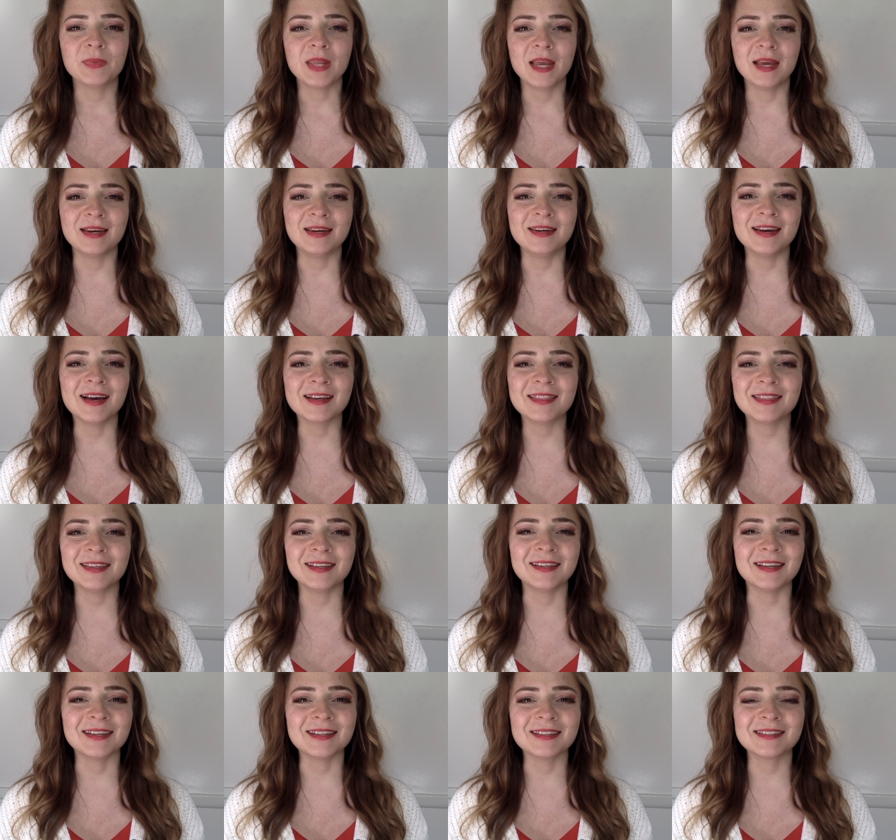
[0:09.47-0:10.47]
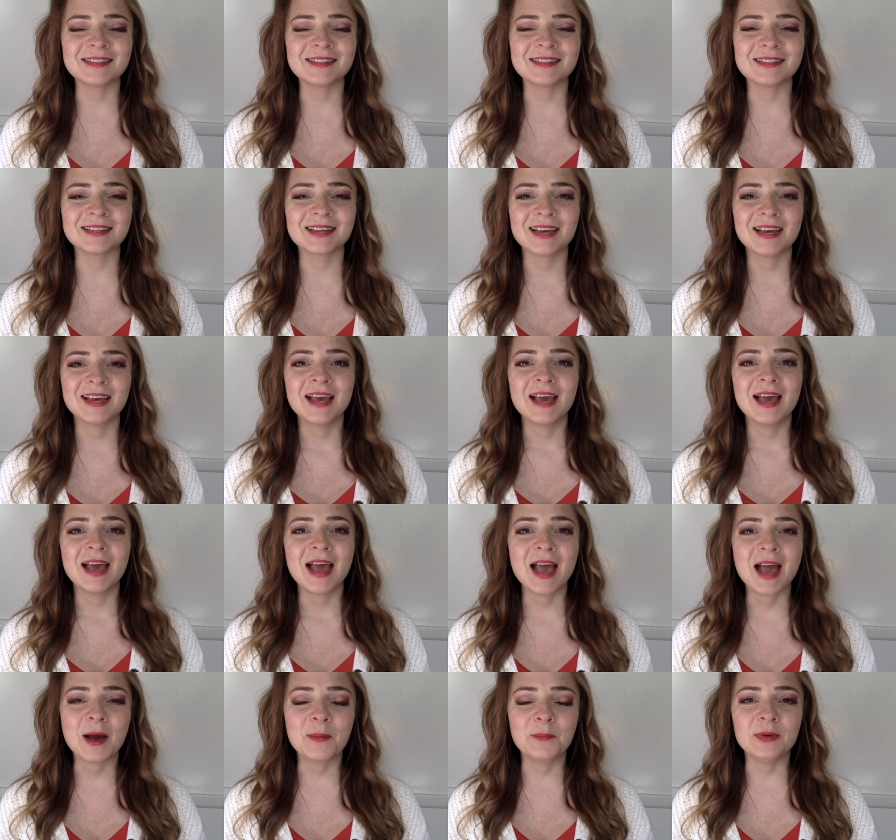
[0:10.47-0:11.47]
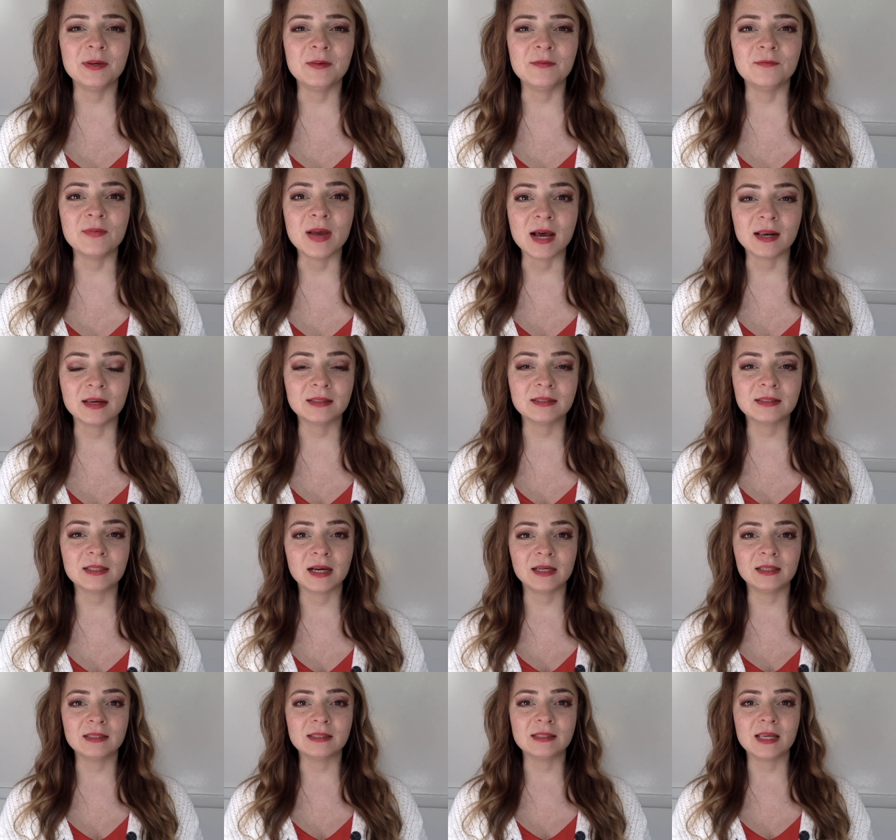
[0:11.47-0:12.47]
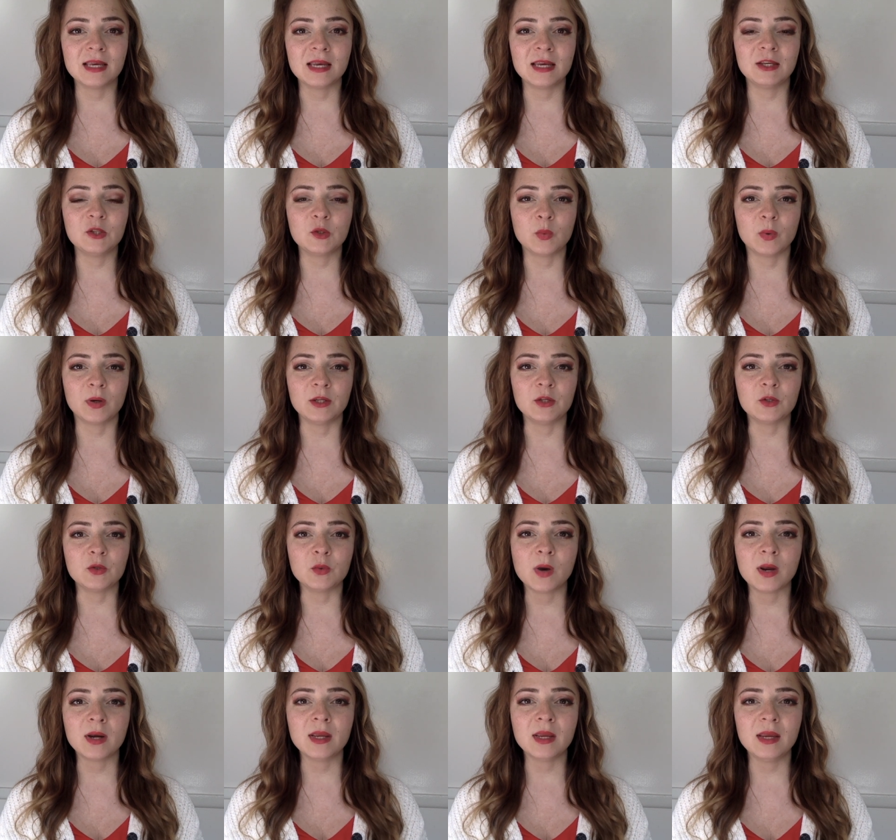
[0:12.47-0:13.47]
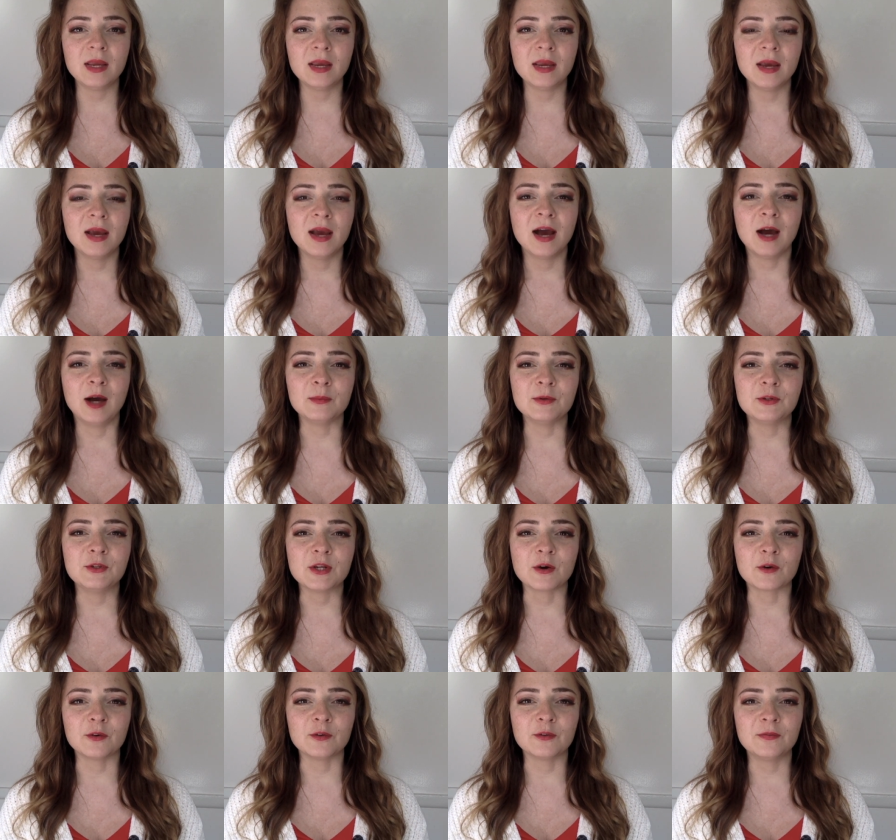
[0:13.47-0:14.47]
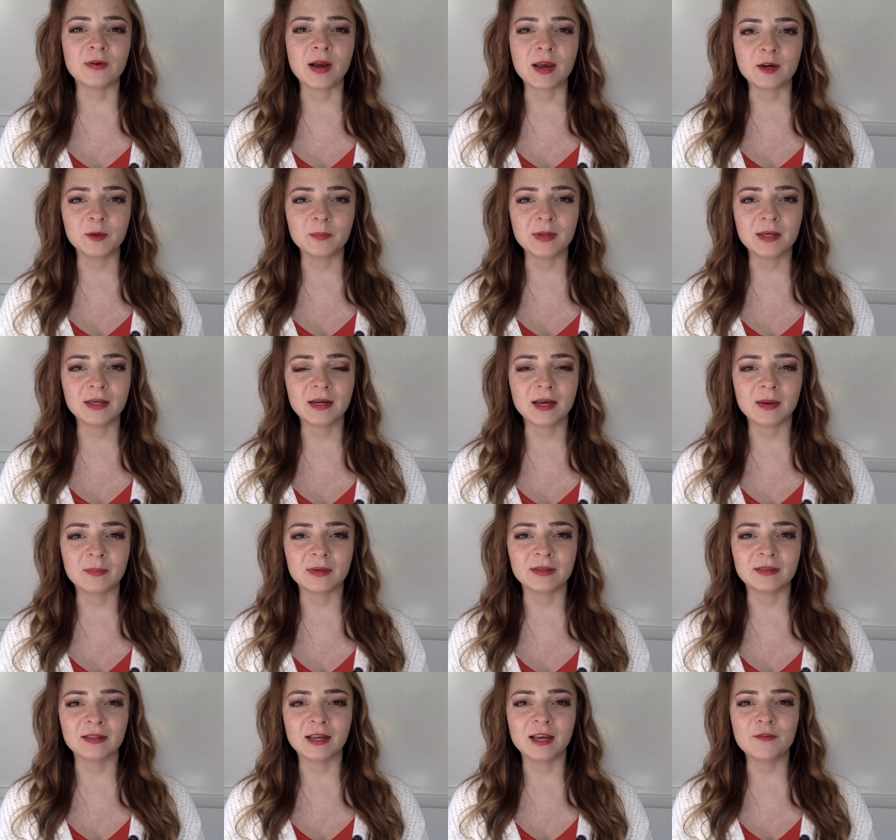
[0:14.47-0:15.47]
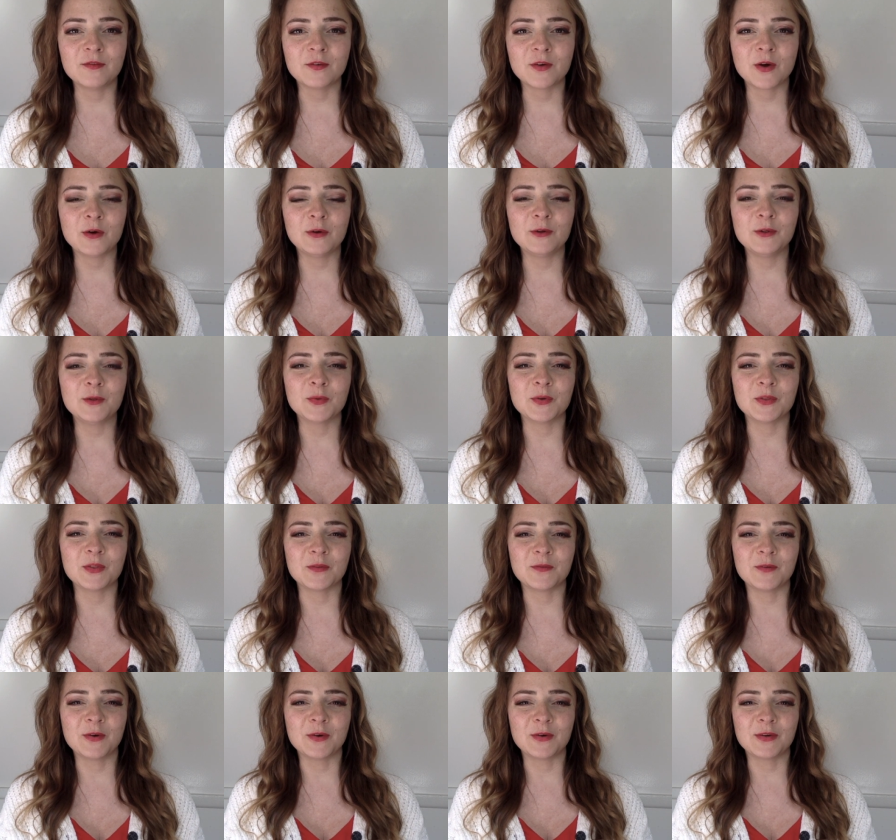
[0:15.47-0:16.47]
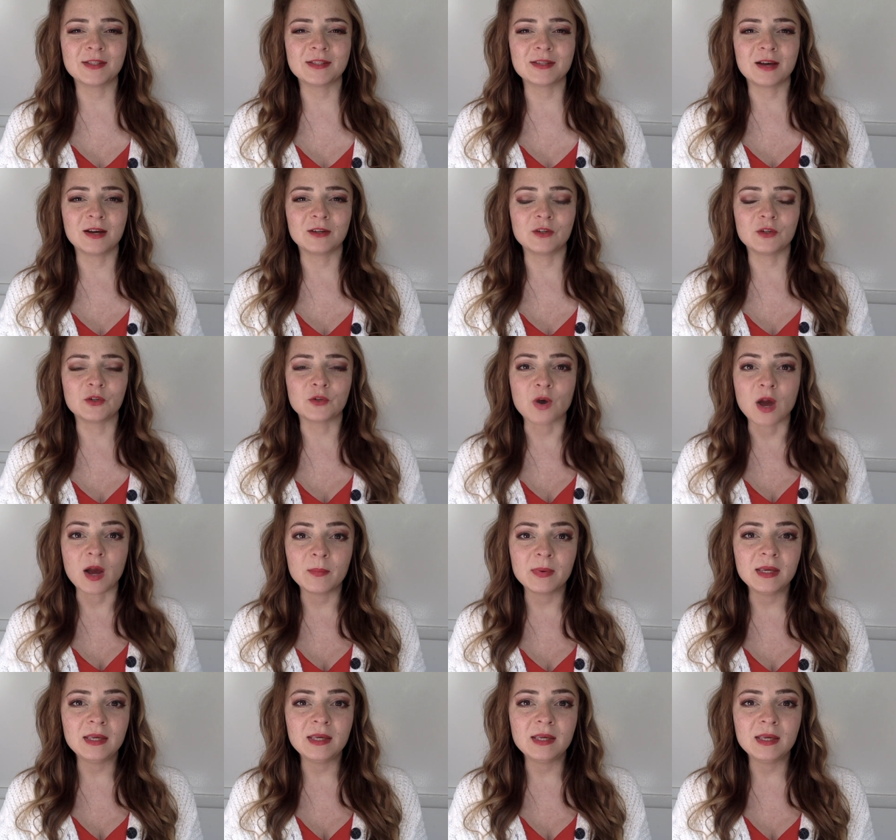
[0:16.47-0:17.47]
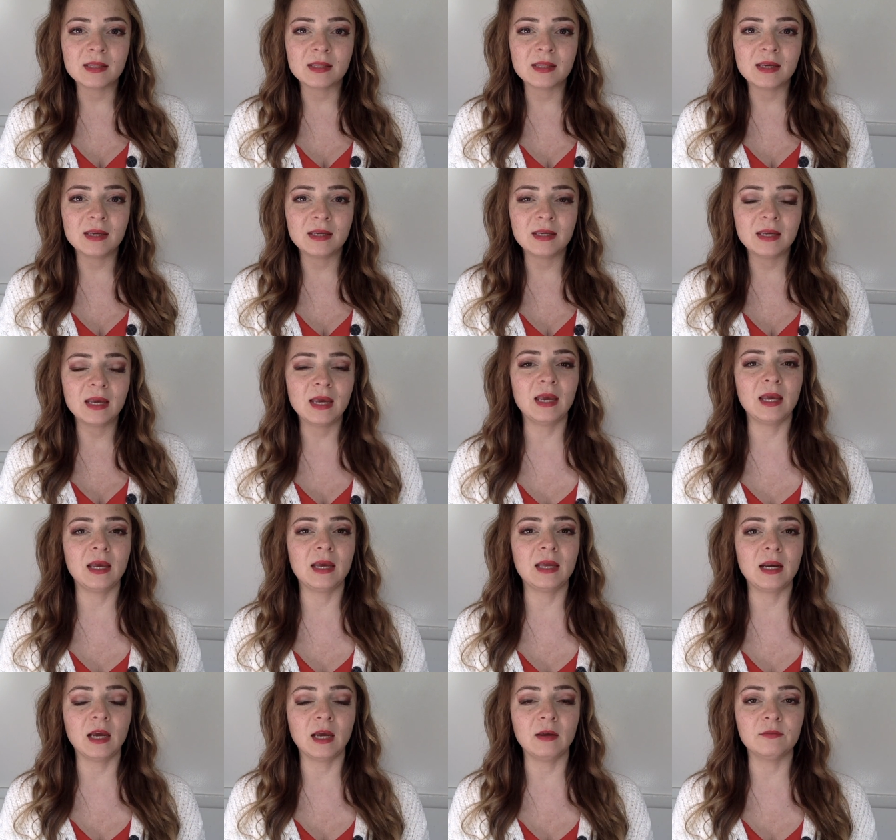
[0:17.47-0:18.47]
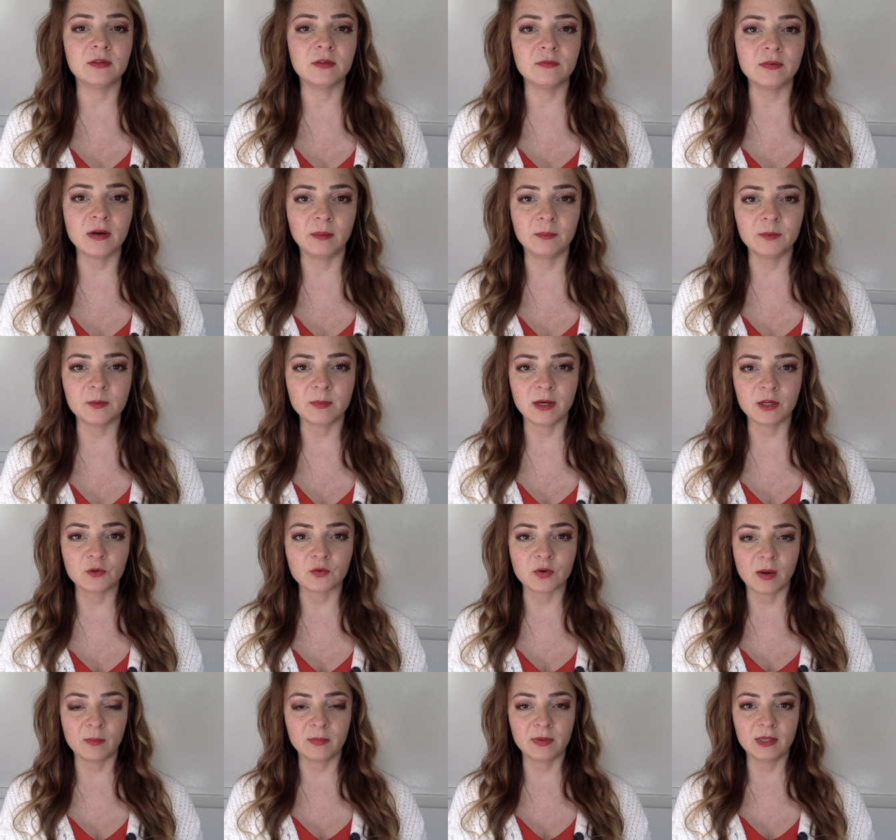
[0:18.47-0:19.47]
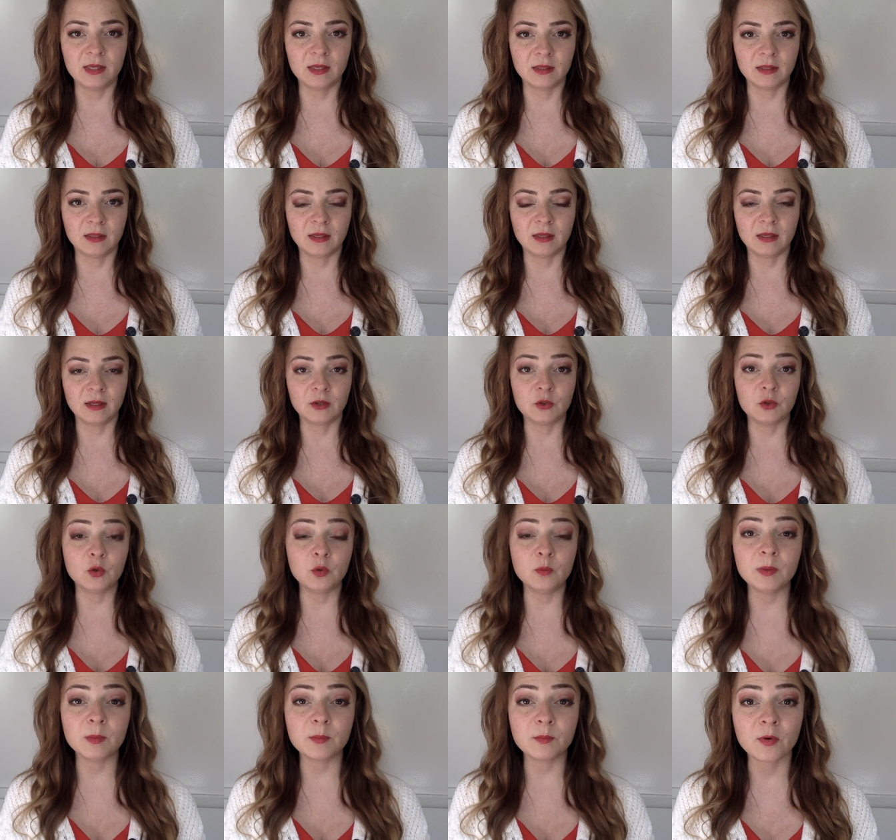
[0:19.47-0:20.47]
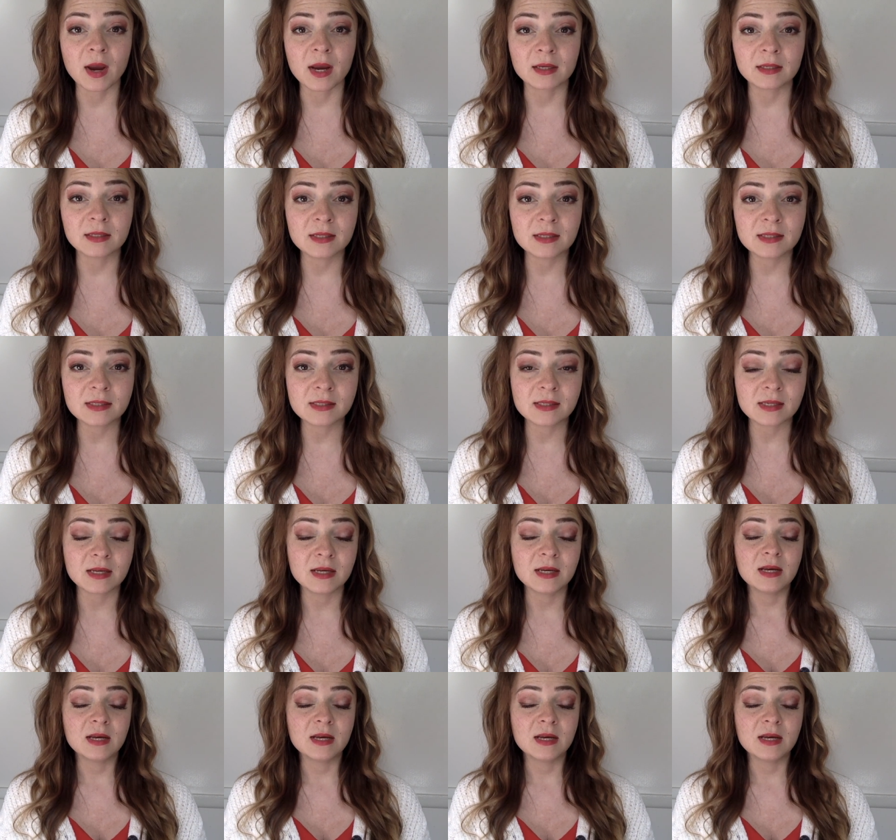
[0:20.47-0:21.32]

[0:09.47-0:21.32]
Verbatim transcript: and Nothingness. Happy Valentine's Day 2020. I'm Cheryl Fidelman. I'm a life coach with a focus on trauma healing, and I've developed my trauma healing attunement practice